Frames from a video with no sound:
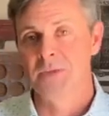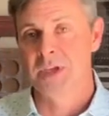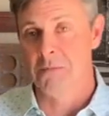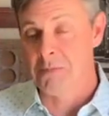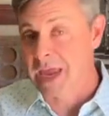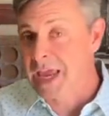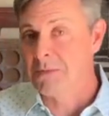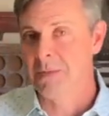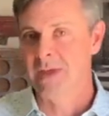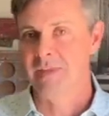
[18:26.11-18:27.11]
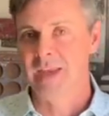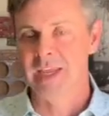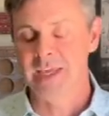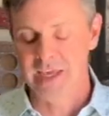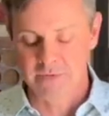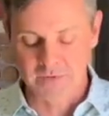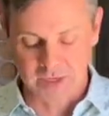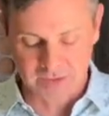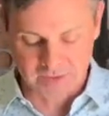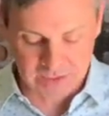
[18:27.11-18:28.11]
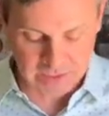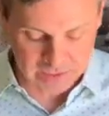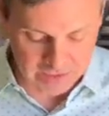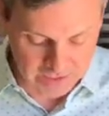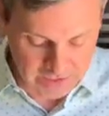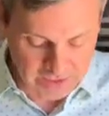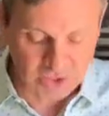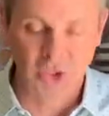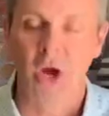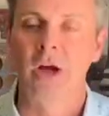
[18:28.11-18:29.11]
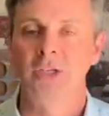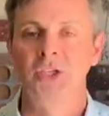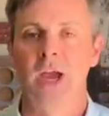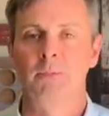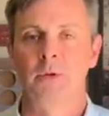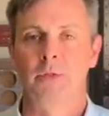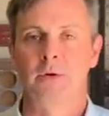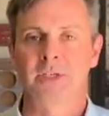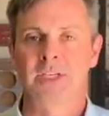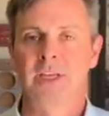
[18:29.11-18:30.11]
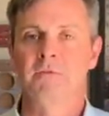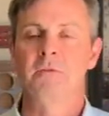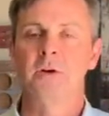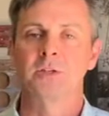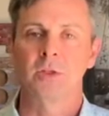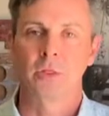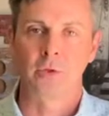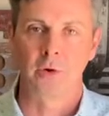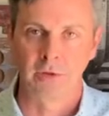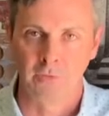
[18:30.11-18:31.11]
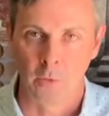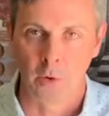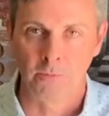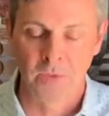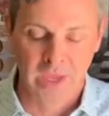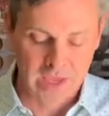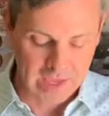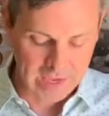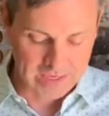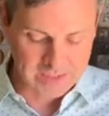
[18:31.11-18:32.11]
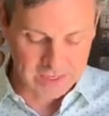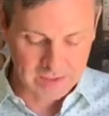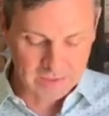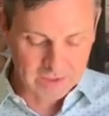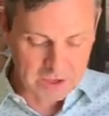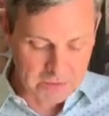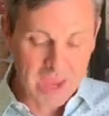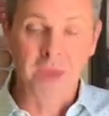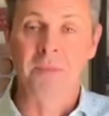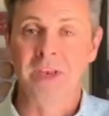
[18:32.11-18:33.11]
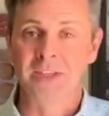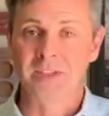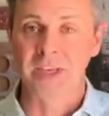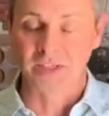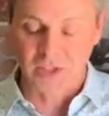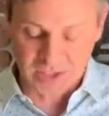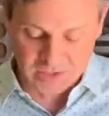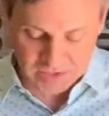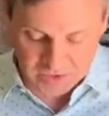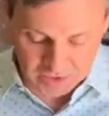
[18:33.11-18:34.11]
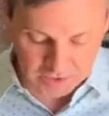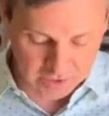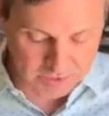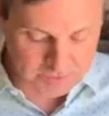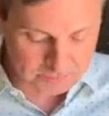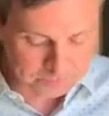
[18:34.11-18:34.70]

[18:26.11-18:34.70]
commandment that he gives us in John chapter 13, verse 34. And uh, the commandment is this Jesus declares,